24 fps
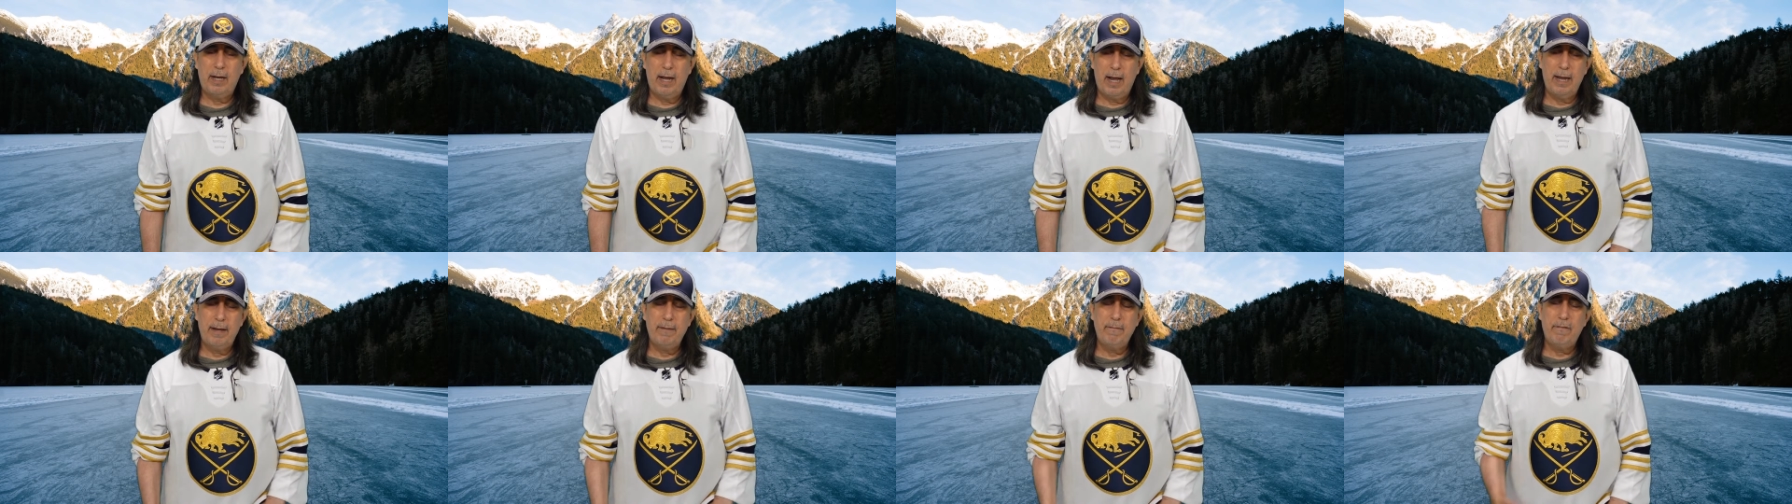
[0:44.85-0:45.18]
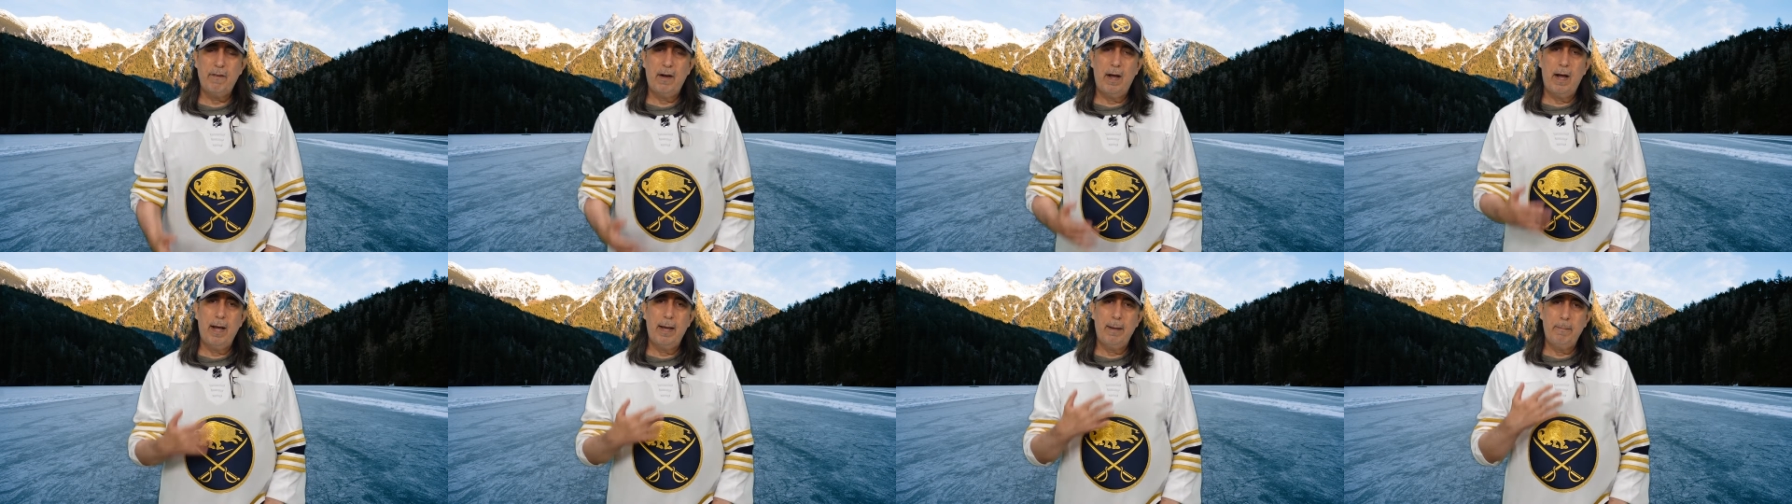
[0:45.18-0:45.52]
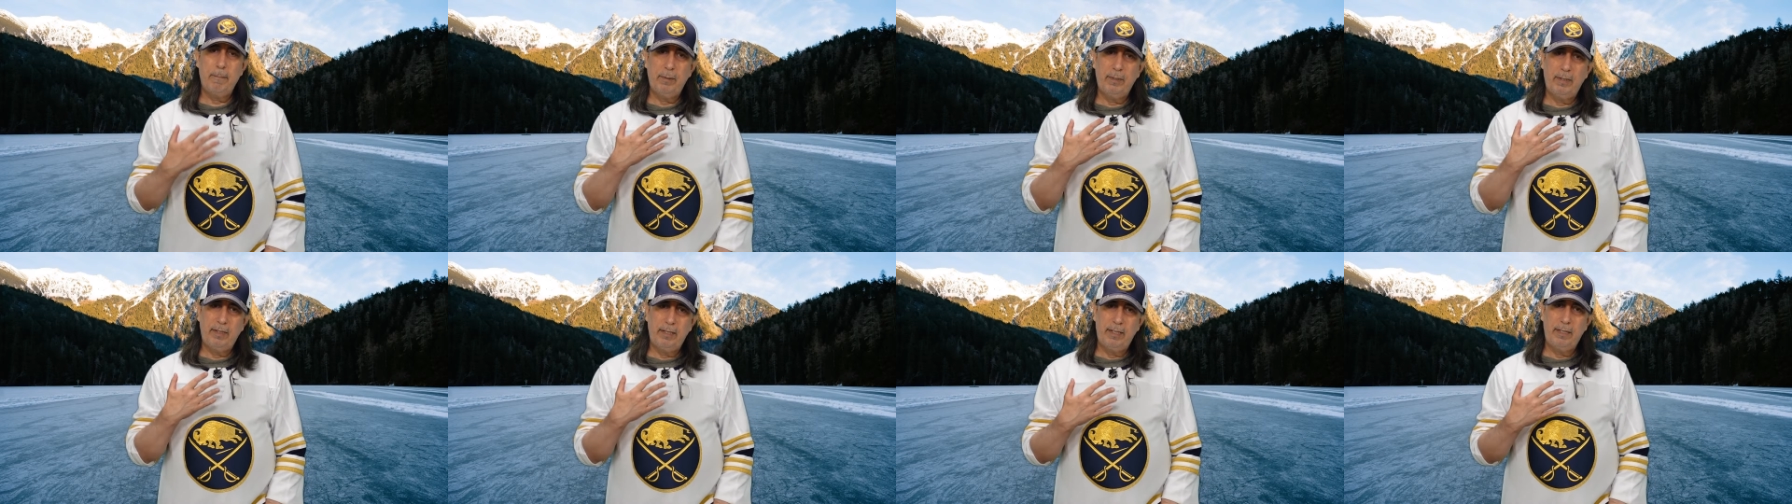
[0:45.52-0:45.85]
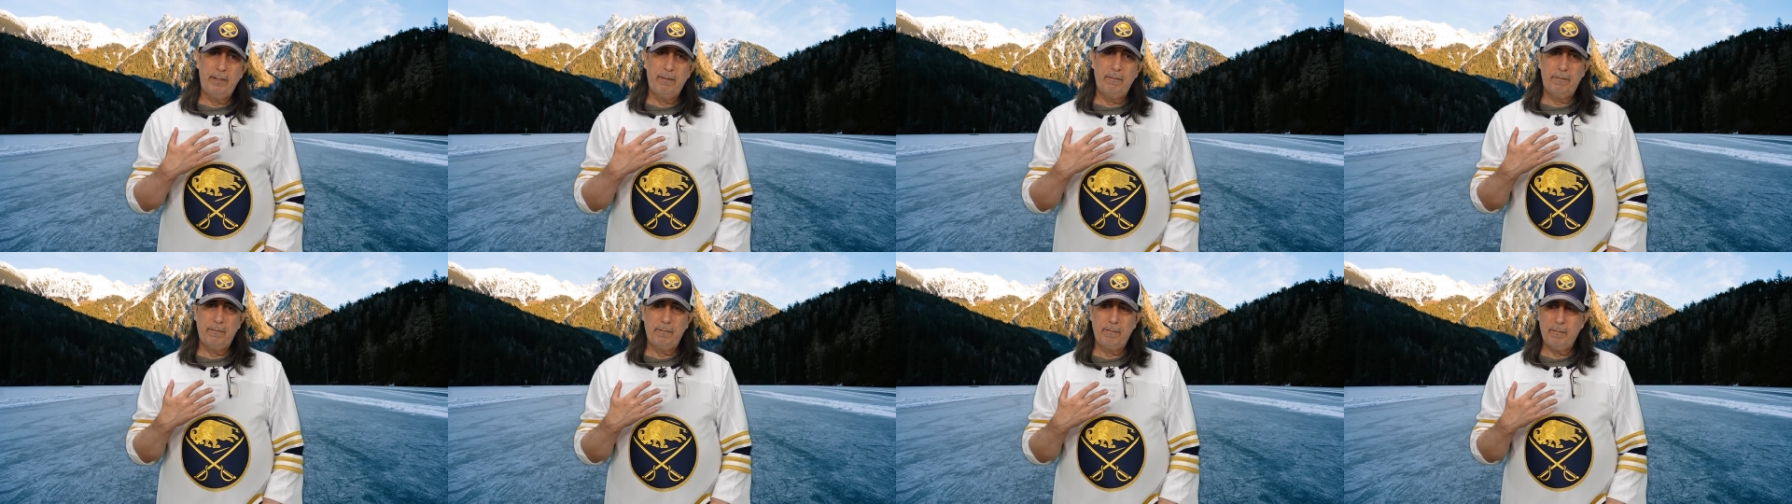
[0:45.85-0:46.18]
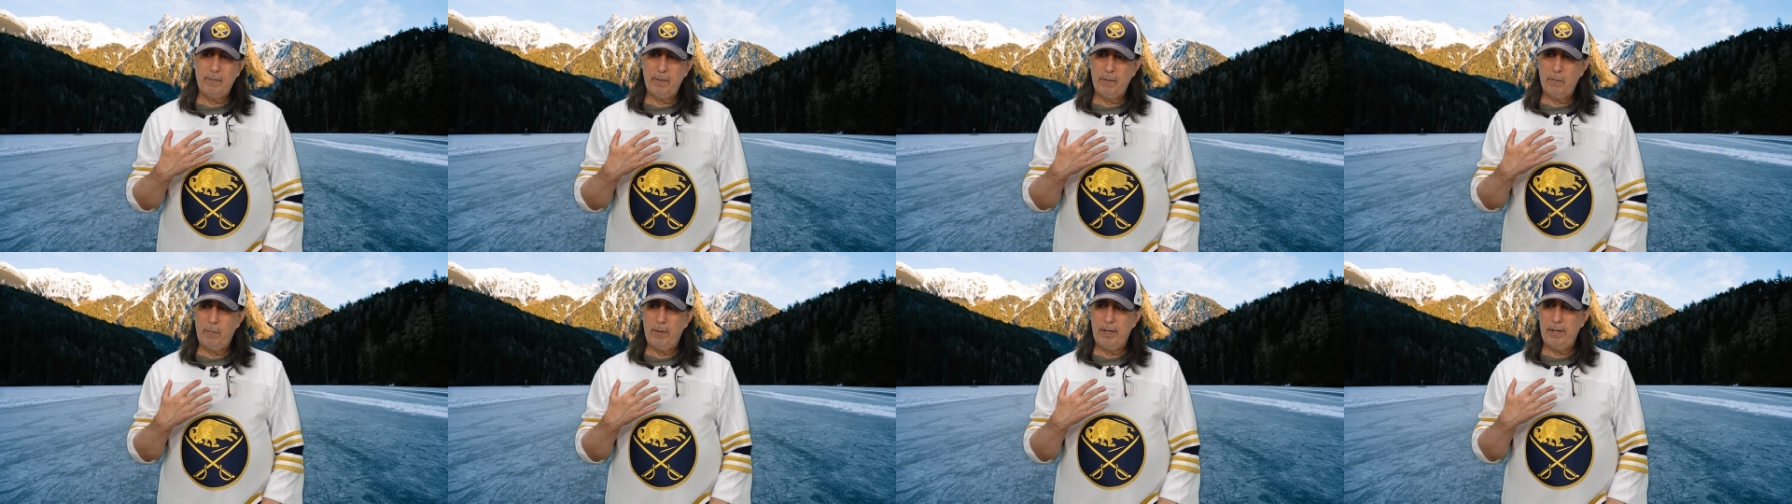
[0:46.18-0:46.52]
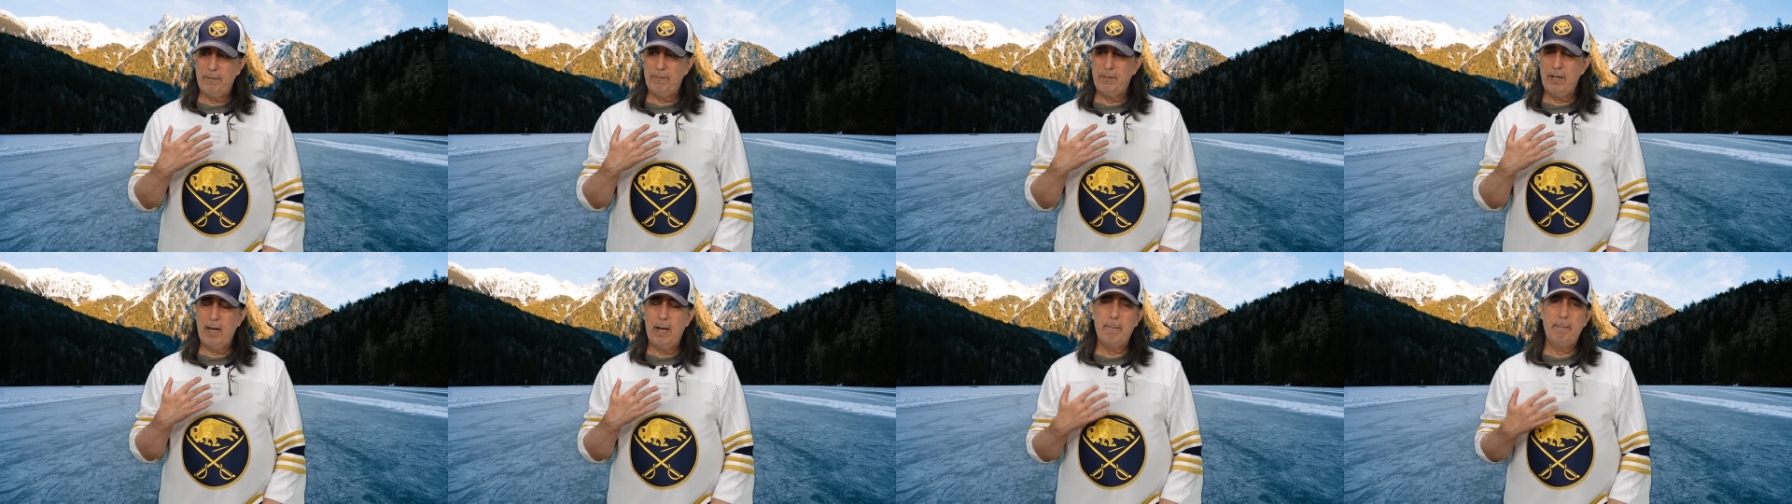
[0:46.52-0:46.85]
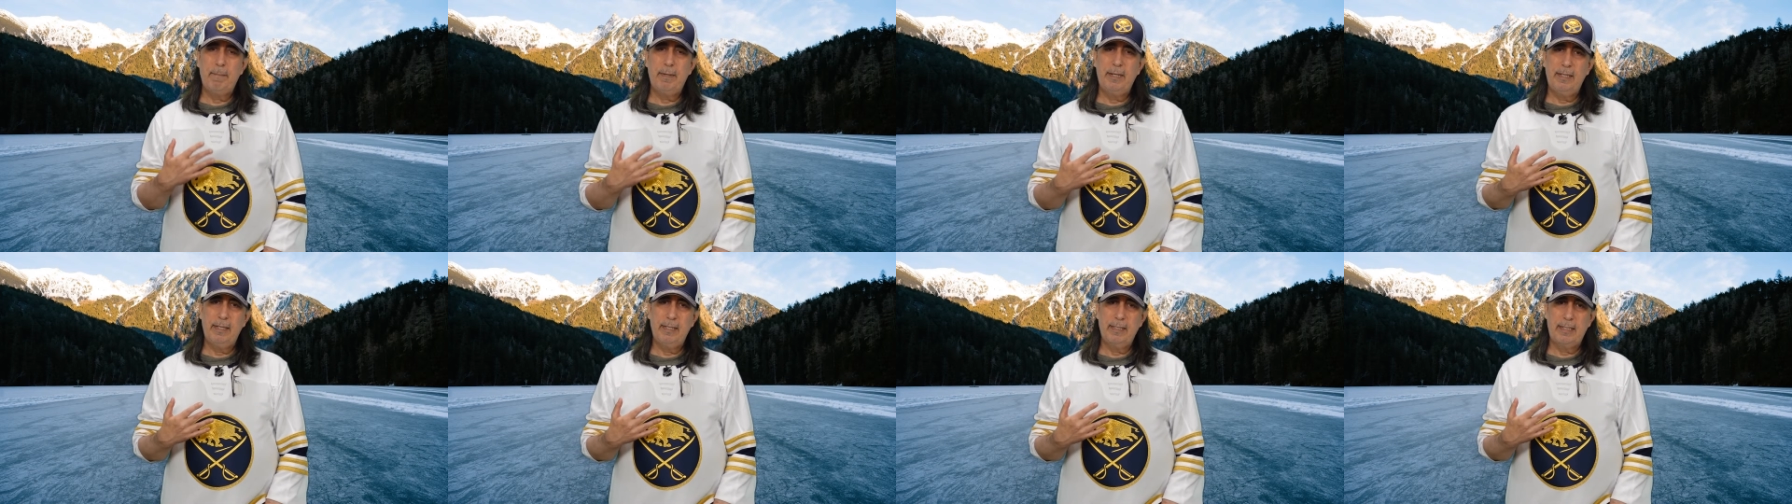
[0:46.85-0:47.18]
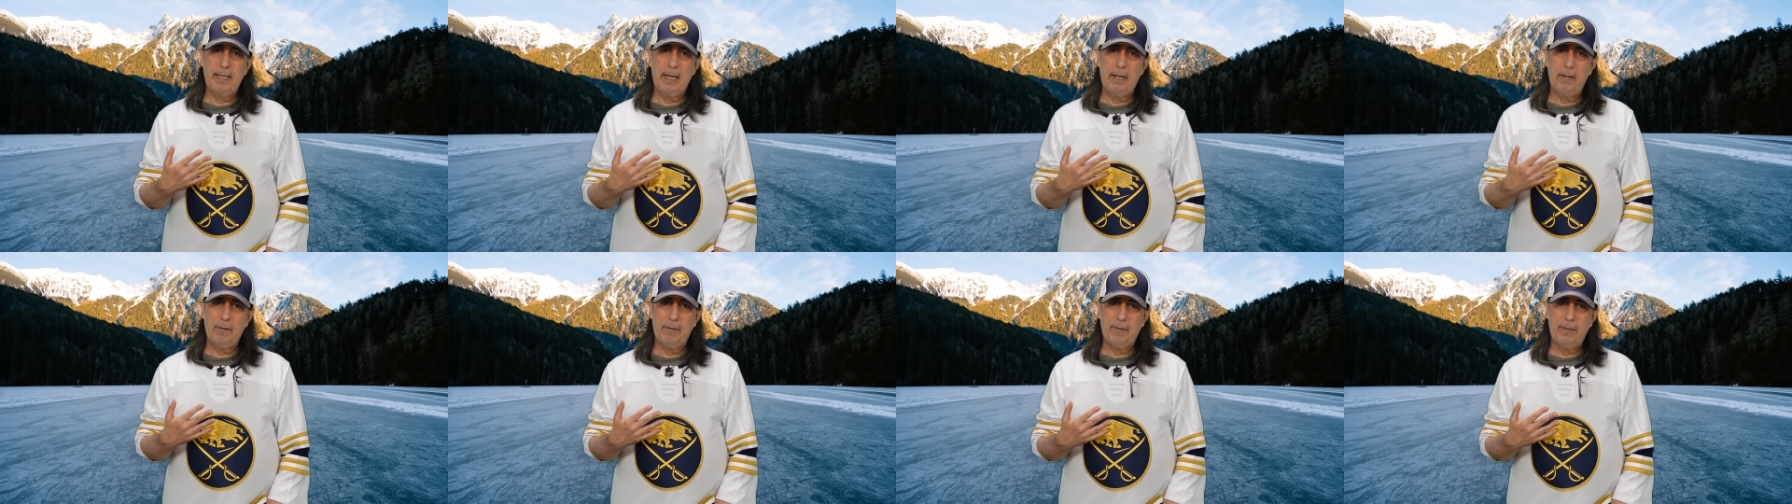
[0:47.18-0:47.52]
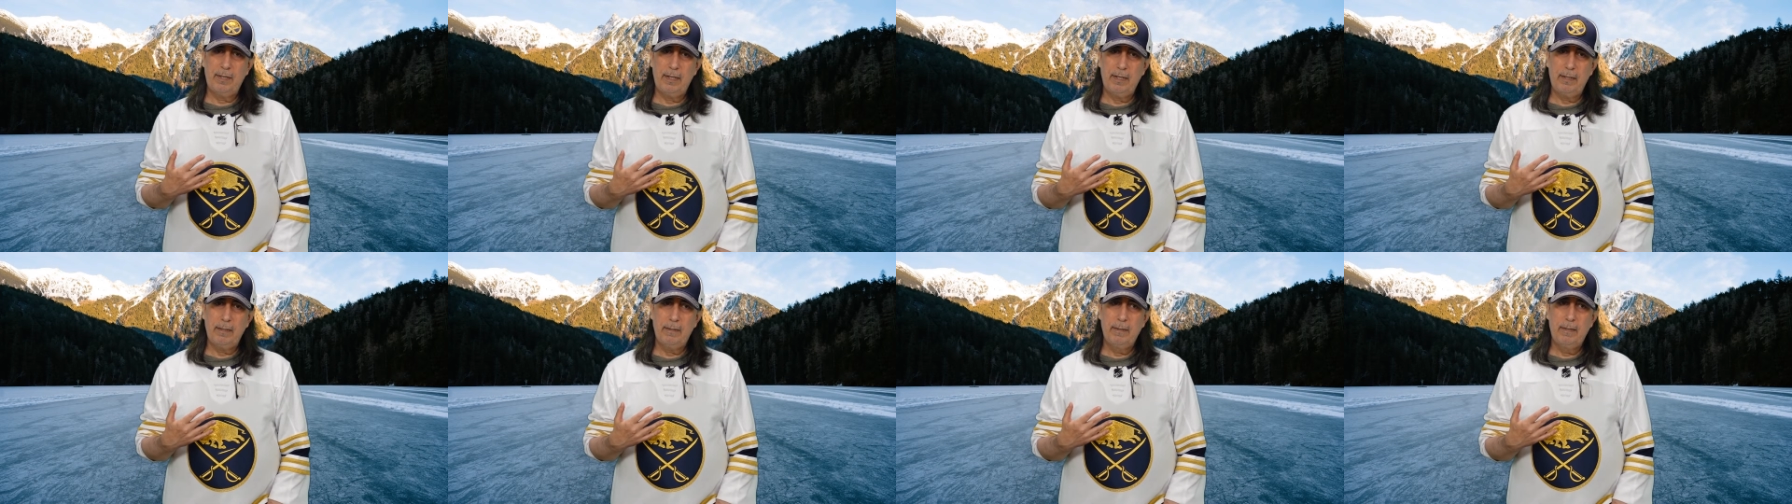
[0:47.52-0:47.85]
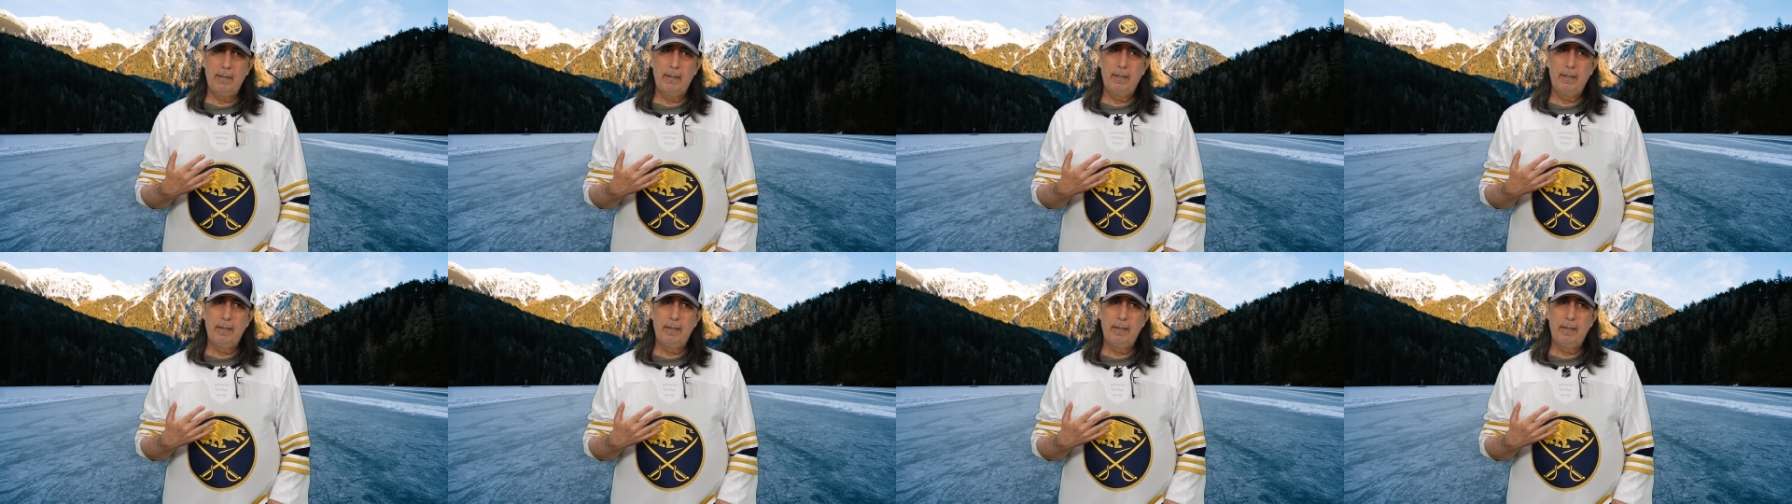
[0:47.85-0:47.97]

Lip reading: I believe we have not been this healthy